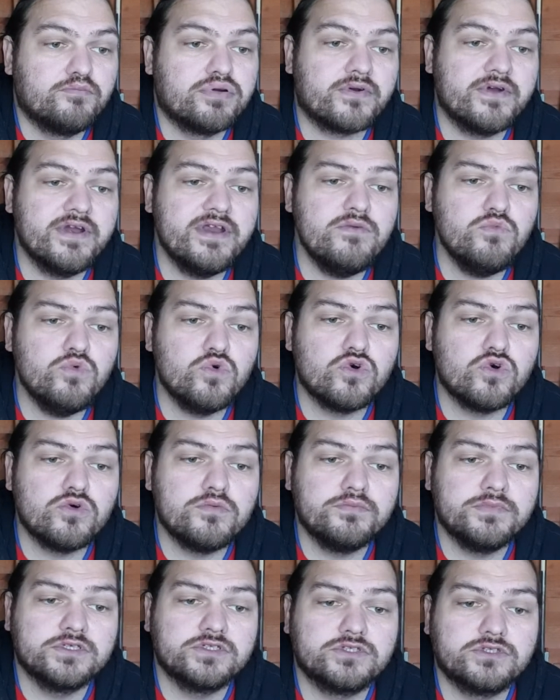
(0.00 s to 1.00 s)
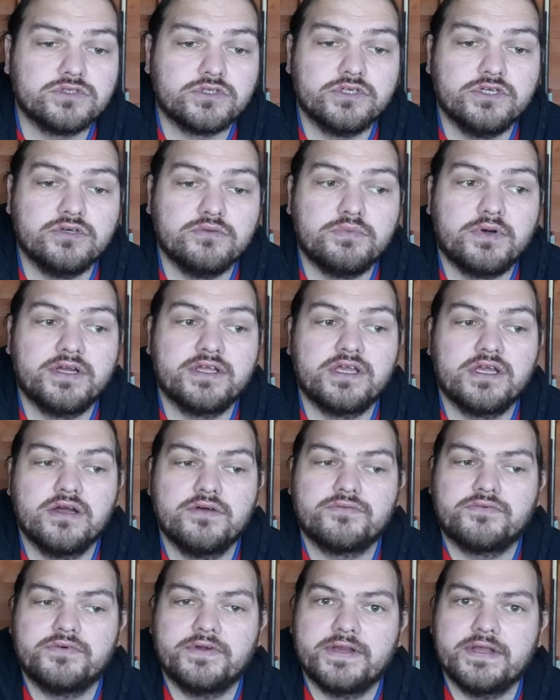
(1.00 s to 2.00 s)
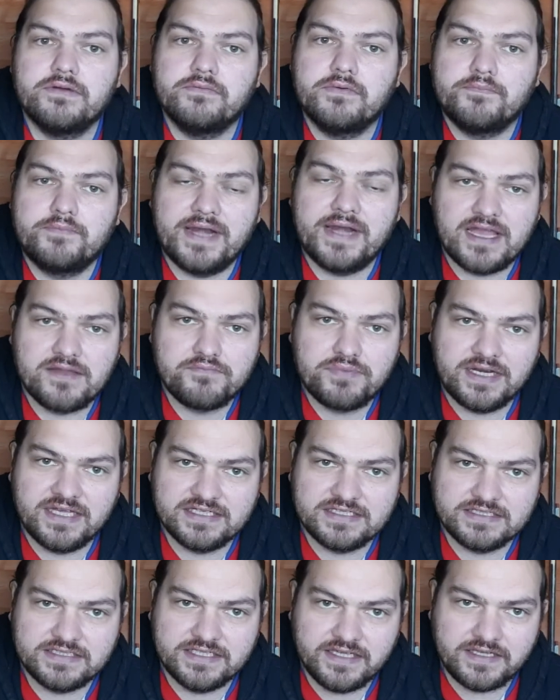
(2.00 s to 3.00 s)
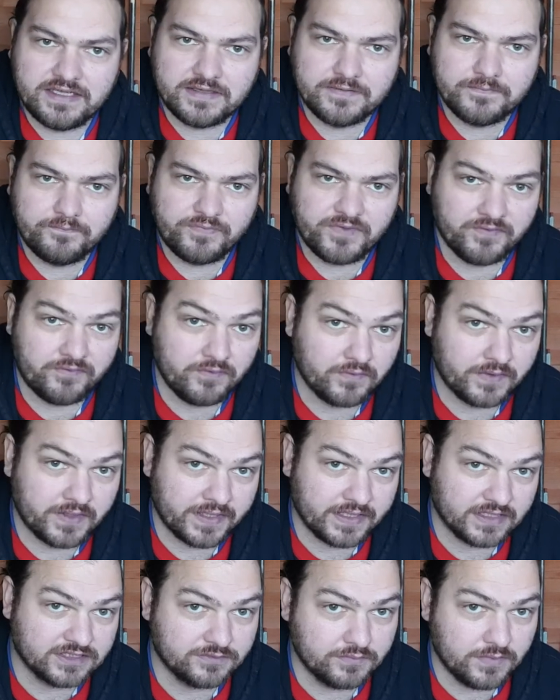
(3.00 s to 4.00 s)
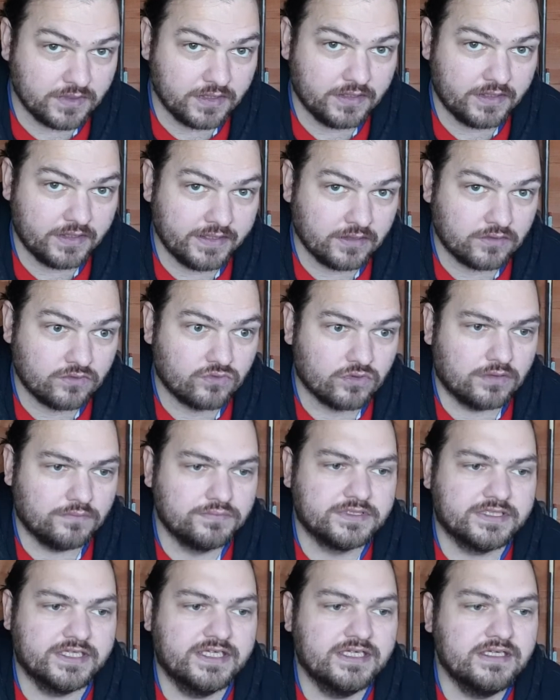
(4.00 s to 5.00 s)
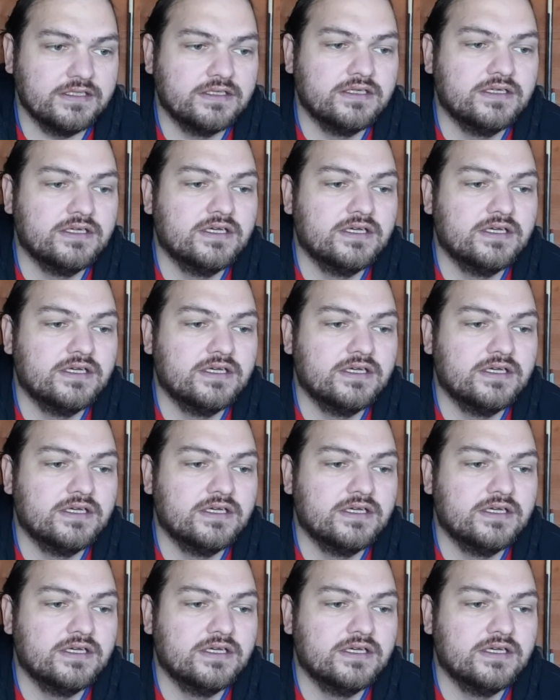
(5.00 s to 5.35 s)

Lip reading: Pre-warm the soil by covering it with black plastic if you want to get some earlier crops in.